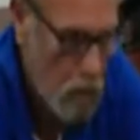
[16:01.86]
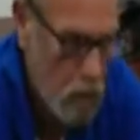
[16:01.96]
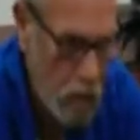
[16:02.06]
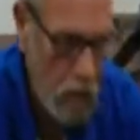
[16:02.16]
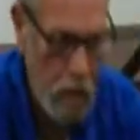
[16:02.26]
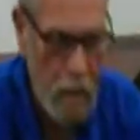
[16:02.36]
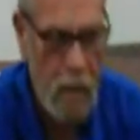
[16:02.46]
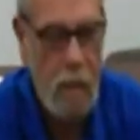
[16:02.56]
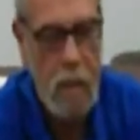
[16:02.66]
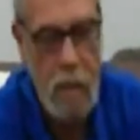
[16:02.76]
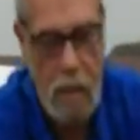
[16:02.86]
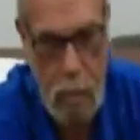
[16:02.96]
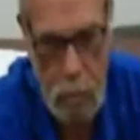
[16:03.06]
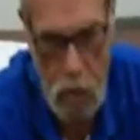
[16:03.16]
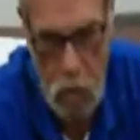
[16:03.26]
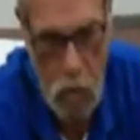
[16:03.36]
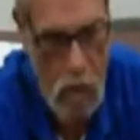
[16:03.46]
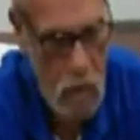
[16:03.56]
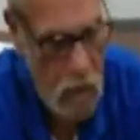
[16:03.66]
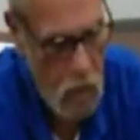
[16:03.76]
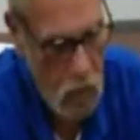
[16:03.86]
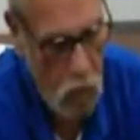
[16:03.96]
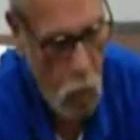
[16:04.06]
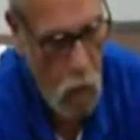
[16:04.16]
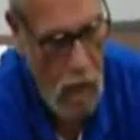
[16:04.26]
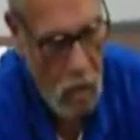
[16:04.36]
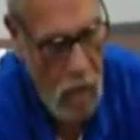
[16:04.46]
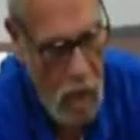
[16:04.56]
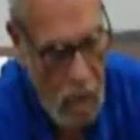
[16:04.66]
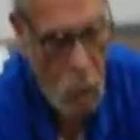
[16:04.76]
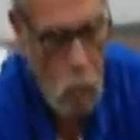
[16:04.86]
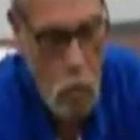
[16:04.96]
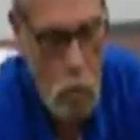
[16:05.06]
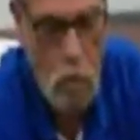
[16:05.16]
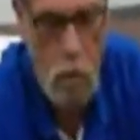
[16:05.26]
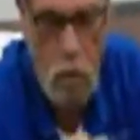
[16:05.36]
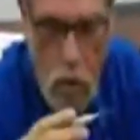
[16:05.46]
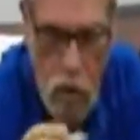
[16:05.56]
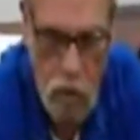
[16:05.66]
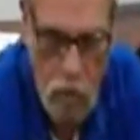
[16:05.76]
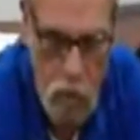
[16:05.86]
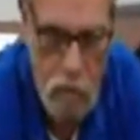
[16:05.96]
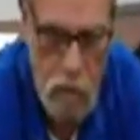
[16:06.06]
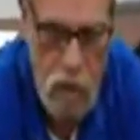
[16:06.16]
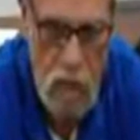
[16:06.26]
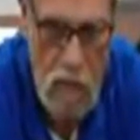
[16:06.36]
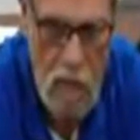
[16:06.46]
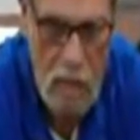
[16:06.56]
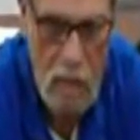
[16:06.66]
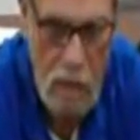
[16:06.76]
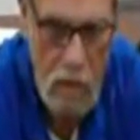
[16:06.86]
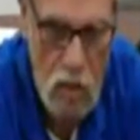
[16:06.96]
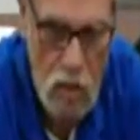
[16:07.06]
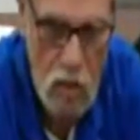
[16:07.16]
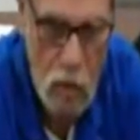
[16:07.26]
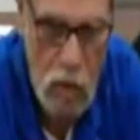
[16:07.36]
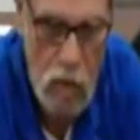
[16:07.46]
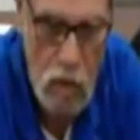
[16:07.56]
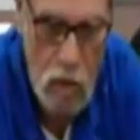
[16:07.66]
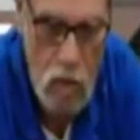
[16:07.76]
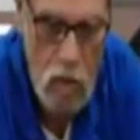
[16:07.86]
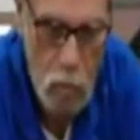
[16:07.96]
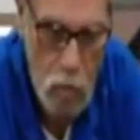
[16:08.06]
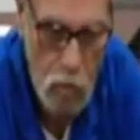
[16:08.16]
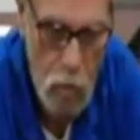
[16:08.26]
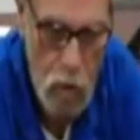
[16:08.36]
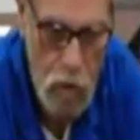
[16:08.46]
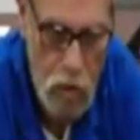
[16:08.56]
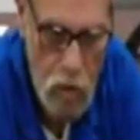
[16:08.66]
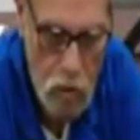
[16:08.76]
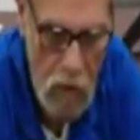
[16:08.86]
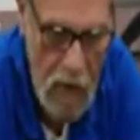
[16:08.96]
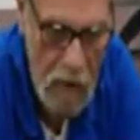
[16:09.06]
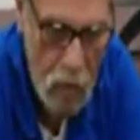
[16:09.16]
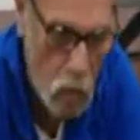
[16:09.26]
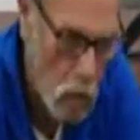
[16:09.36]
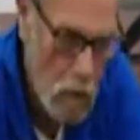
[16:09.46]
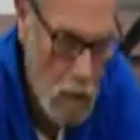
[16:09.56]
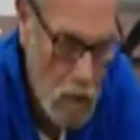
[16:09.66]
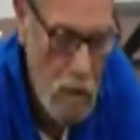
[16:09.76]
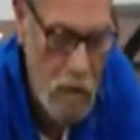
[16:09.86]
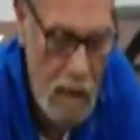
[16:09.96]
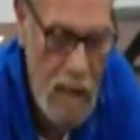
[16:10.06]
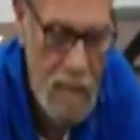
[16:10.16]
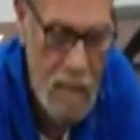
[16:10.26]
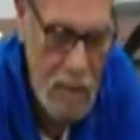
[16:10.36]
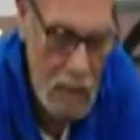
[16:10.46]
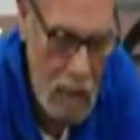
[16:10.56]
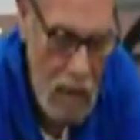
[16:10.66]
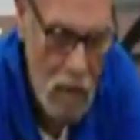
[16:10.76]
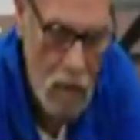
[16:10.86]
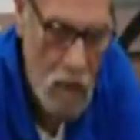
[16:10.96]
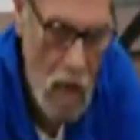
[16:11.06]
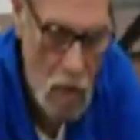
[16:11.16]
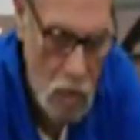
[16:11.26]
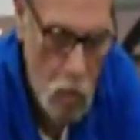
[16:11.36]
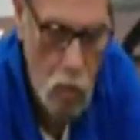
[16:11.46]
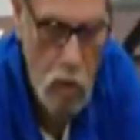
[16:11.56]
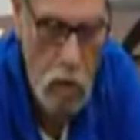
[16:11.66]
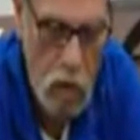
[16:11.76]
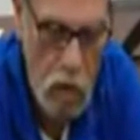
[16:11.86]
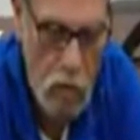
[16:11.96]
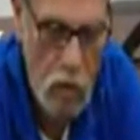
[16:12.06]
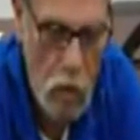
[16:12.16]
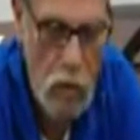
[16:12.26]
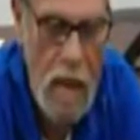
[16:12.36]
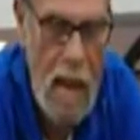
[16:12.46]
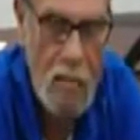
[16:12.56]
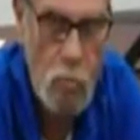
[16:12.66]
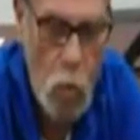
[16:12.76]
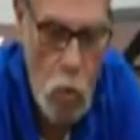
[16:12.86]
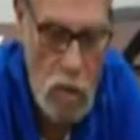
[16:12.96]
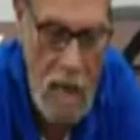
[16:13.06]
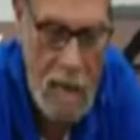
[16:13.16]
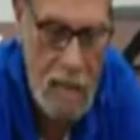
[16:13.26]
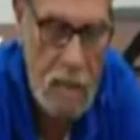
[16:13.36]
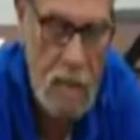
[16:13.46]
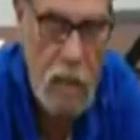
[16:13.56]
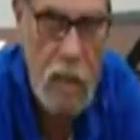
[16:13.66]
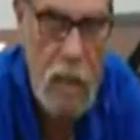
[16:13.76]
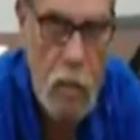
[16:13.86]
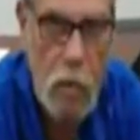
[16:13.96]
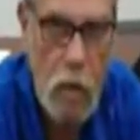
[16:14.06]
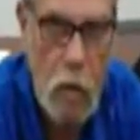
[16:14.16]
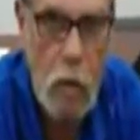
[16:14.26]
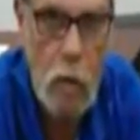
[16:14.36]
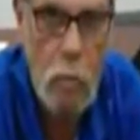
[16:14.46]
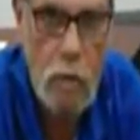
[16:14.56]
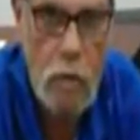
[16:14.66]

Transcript: Then again, let me stress the round handle, the comfort of design, and the serrations, the perforations on the handle that actually allow the doctor with a glove on to have more tactility and a better grip.